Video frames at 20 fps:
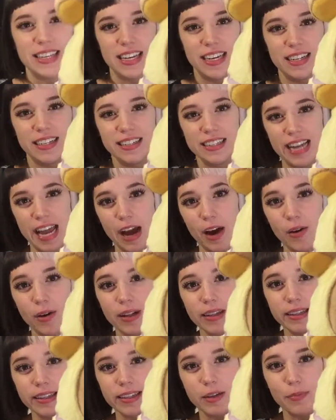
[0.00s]
it down
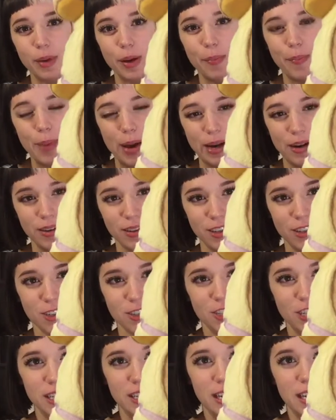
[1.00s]
a little bit better than
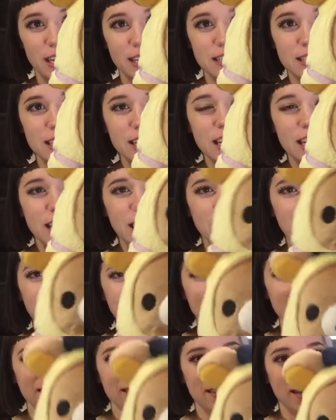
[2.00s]
she does.
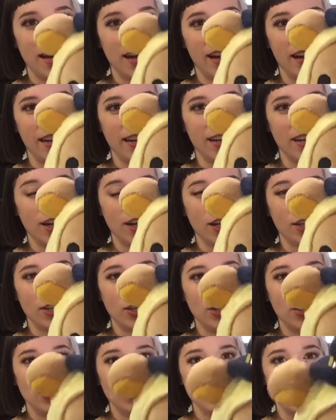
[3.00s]
He's got a
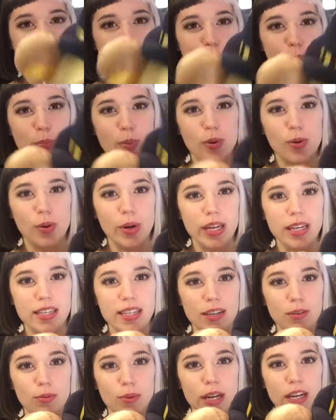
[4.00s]
cute little
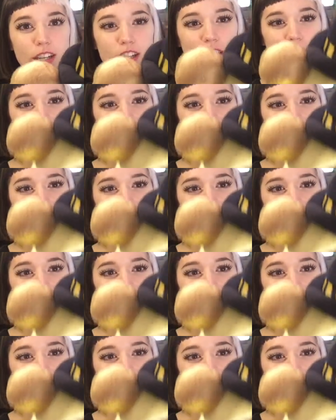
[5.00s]
pointy witch